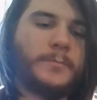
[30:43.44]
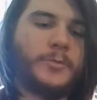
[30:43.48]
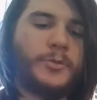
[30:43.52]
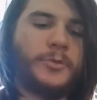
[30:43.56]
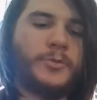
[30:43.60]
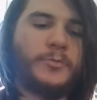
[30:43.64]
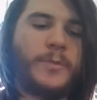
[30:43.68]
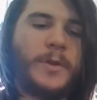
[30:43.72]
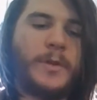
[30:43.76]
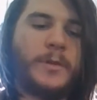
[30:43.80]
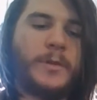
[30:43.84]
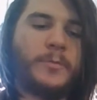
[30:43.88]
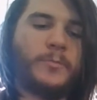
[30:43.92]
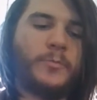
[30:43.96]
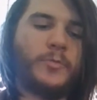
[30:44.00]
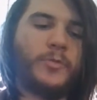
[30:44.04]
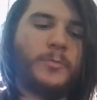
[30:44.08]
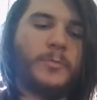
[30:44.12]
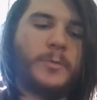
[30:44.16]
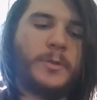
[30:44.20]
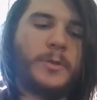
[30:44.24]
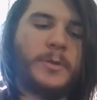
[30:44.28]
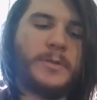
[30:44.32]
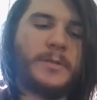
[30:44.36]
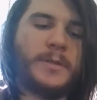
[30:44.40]
just random
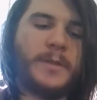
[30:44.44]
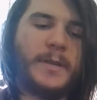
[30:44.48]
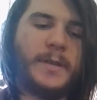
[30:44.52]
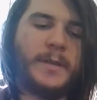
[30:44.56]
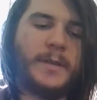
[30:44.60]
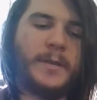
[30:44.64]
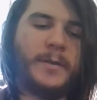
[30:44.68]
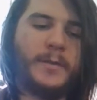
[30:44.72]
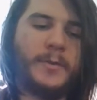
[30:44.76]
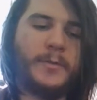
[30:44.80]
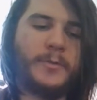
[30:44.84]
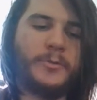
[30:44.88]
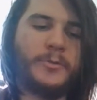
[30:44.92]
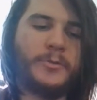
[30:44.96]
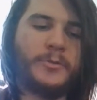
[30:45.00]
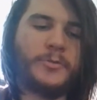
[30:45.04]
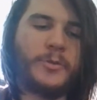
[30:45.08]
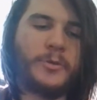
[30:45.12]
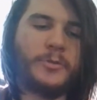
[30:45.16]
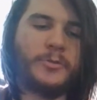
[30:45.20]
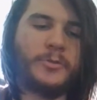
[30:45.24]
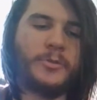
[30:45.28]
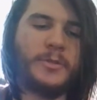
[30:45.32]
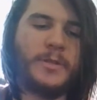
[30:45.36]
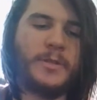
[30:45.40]
rulebooks and
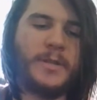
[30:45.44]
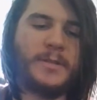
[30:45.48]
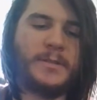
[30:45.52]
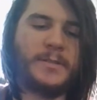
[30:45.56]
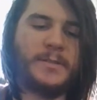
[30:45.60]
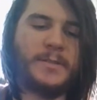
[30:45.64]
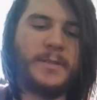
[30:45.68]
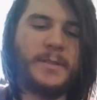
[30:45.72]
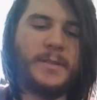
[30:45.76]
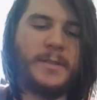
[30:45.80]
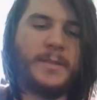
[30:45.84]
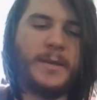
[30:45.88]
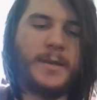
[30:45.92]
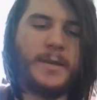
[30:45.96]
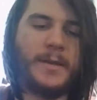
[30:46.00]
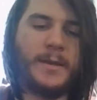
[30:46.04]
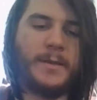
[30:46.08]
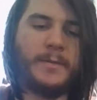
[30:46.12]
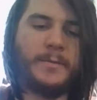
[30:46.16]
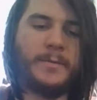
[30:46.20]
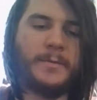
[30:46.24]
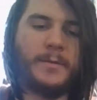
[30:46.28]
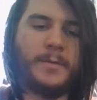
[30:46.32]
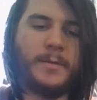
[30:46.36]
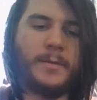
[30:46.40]
structure decks
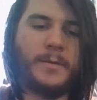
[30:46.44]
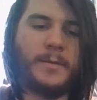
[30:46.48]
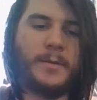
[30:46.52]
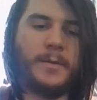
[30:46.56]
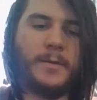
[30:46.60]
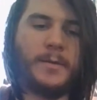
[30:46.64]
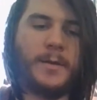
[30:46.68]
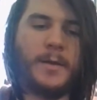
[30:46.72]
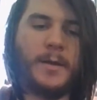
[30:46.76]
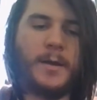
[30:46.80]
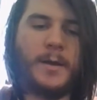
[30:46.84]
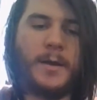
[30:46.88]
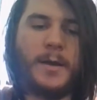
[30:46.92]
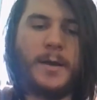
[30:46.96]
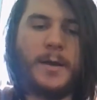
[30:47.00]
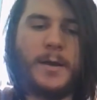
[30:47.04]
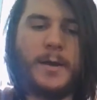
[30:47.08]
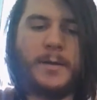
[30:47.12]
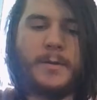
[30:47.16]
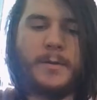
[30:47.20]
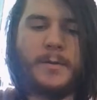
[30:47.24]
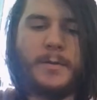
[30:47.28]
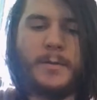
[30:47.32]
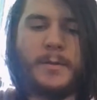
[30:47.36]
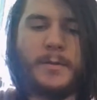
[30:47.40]
that
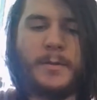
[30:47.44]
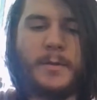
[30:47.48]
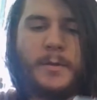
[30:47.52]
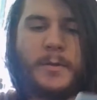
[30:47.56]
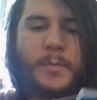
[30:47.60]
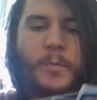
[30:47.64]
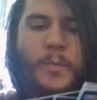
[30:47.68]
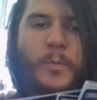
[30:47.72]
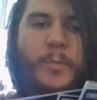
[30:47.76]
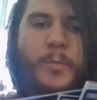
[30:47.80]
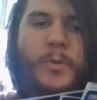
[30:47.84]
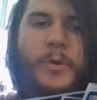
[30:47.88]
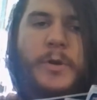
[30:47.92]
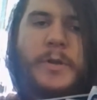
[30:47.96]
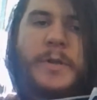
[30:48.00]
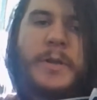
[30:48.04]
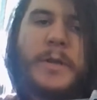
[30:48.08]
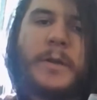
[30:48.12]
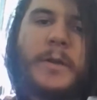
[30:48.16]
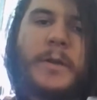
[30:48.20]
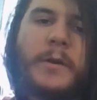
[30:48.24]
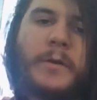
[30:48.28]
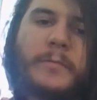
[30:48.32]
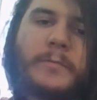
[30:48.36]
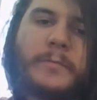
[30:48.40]
I didn't think were pretty
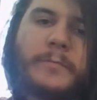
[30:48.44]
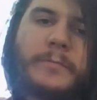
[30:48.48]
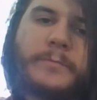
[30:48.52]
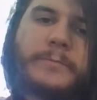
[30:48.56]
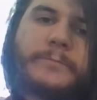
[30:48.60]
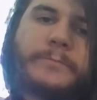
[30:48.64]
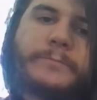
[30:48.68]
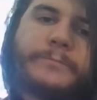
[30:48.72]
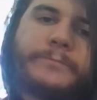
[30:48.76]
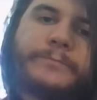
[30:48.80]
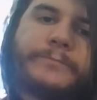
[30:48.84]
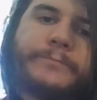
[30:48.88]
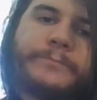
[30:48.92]
enough.